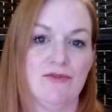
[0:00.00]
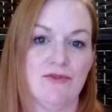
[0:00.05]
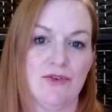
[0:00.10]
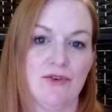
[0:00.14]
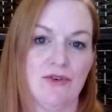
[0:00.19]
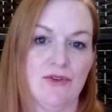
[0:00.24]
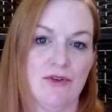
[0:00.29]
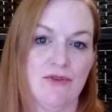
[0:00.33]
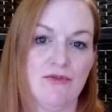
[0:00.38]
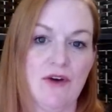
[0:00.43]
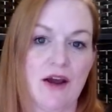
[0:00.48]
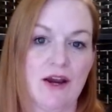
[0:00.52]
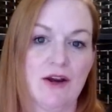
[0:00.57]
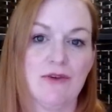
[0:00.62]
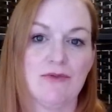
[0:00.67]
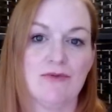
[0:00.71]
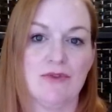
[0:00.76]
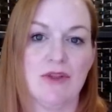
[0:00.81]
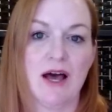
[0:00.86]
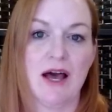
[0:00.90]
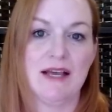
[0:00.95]
for the
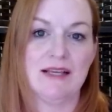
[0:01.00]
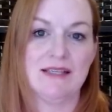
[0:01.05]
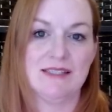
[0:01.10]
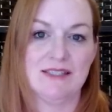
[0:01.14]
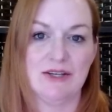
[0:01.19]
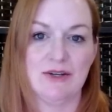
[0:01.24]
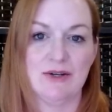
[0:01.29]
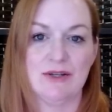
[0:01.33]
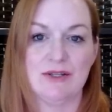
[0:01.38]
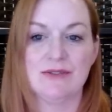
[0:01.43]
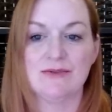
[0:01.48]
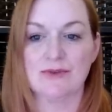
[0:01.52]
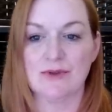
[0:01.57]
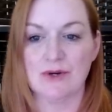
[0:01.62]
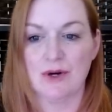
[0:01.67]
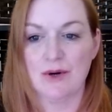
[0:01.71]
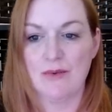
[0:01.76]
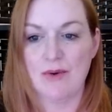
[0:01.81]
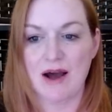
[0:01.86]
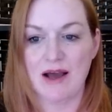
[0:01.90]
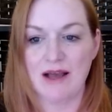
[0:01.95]
Firefly series for a
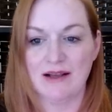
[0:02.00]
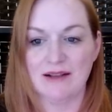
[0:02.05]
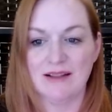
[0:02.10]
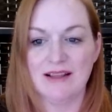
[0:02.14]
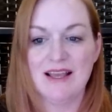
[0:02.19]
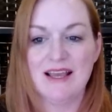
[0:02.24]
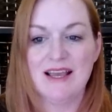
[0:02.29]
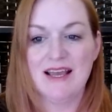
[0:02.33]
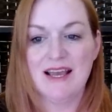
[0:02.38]
while,